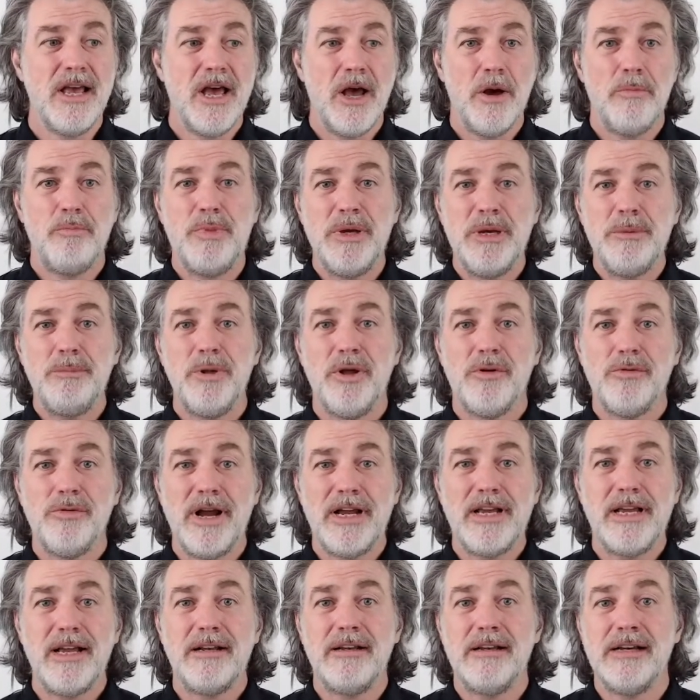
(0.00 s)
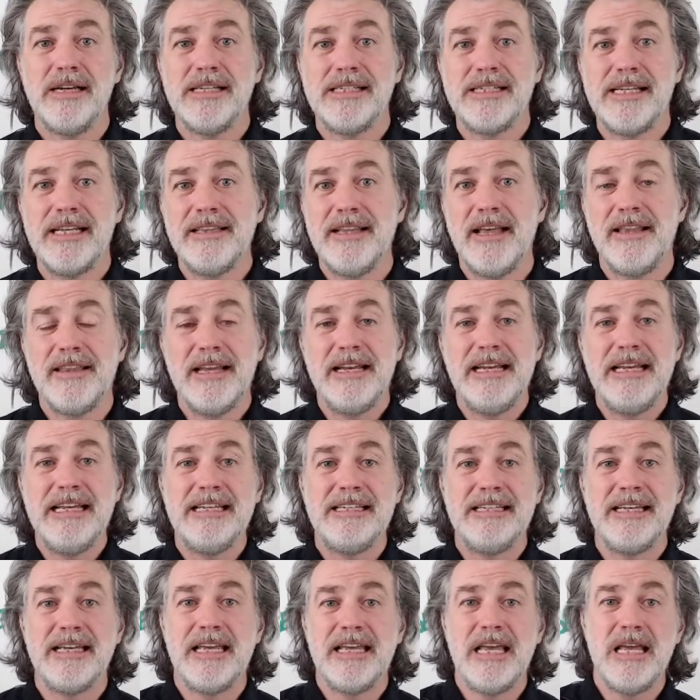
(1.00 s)
and people are recognizing that they
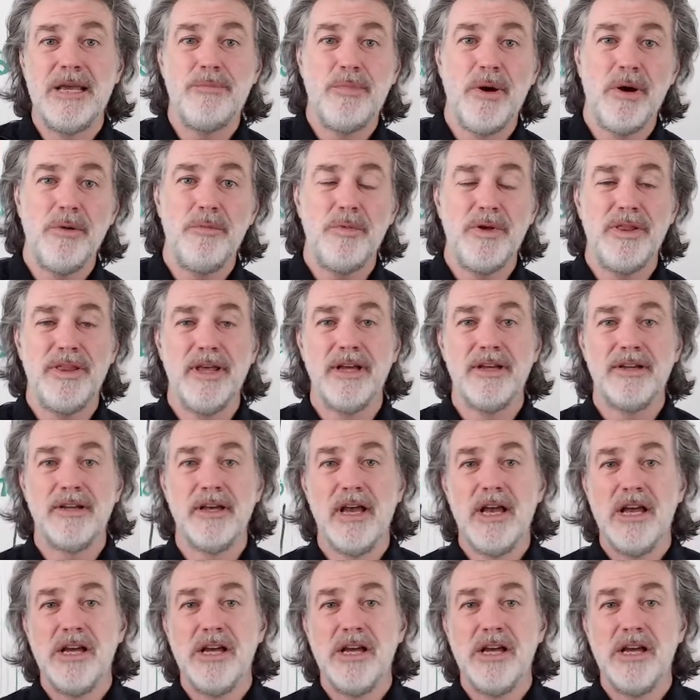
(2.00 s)
need to keep up with it.